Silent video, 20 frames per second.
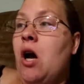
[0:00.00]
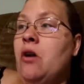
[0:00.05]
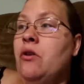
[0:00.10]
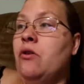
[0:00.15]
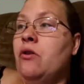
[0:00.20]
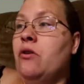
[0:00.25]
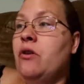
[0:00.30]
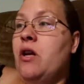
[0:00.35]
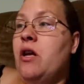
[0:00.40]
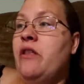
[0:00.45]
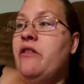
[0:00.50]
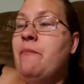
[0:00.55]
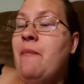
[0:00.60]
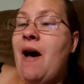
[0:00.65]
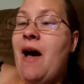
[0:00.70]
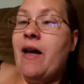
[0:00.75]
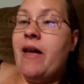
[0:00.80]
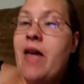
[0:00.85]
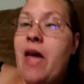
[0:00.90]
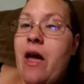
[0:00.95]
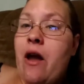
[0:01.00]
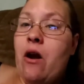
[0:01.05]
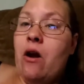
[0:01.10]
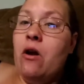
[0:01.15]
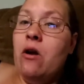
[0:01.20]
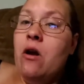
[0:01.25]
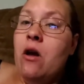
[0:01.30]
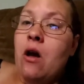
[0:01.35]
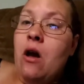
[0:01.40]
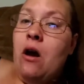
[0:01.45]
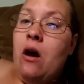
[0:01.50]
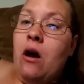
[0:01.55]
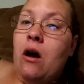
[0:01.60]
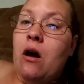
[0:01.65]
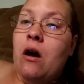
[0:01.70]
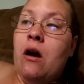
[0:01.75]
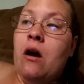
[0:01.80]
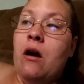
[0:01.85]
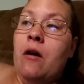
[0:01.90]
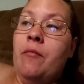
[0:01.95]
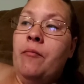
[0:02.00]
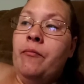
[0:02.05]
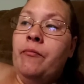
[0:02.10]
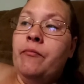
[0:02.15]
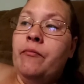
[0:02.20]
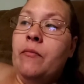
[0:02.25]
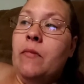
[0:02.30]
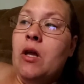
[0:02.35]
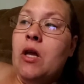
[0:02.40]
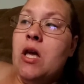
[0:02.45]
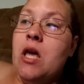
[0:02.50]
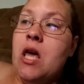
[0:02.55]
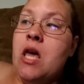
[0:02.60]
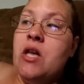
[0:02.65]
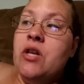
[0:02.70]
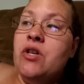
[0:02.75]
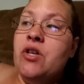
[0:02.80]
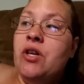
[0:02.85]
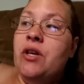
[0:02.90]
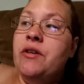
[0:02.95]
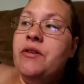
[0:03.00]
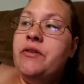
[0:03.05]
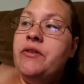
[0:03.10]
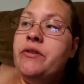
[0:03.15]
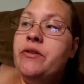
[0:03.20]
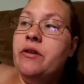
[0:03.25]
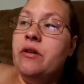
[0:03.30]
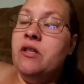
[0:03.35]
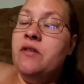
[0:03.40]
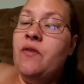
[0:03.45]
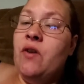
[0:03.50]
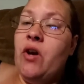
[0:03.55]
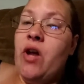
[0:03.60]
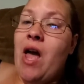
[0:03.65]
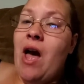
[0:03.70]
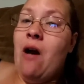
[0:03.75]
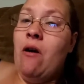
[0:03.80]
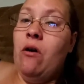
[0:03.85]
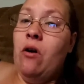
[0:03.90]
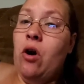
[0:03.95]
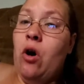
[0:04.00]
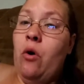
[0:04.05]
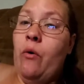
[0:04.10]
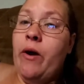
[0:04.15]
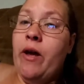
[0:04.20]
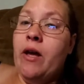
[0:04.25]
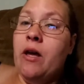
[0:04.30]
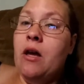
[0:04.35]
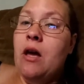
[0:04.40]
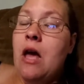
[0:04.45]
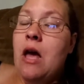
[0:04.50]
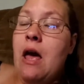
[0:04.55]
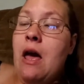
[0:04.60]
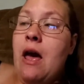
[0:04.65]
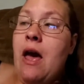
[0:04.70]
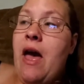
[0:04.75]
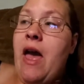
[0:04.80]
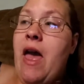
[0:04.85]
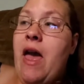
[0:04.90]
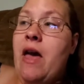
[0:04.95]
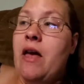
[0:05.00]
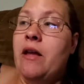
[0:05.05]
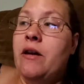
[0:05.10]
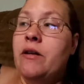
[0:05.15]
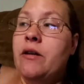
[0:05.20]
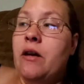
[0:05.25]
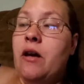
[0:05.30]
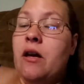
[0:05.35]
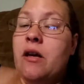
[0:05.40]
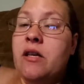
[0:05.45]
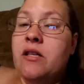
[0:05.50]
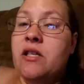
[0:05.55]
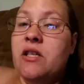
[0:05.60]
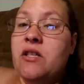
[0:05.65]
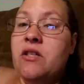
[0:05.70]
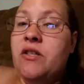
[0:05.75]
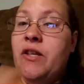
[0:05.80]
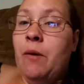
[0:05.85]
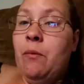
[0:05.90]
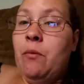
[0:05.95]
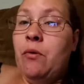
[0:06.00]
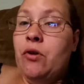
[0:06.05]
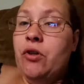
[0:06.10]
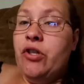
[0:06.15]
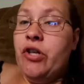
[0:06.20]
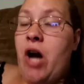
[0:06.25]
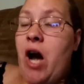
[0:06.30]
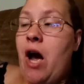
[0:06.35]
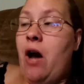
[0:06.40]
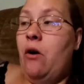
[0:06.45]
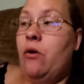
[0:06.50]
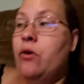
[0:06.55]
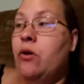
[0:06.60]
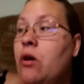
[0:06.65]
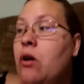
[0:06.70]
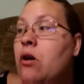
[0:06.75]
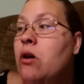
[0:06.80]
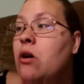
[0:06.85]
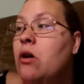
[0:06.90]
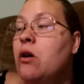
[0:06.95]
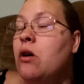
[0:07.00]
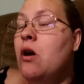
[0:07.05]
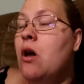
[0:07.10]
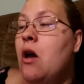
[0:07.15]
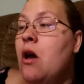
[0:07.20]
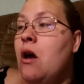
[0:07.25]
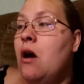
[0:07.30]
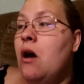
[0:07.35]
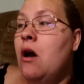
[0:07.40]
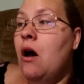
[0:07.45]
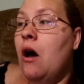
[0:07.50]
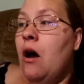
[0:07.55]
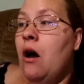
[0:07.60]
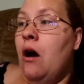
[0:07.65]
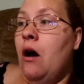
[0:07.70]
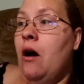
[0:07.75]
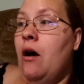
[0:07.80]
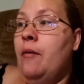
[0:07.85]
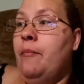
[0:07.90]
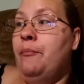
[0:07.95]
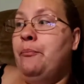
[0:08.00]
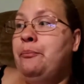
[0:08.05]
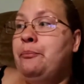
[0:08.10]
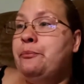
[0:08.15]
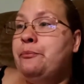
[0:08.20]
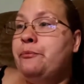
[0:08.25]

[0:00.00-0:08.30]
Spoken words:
underneath my care. He just is very outgoing, and he's a stubborn child. I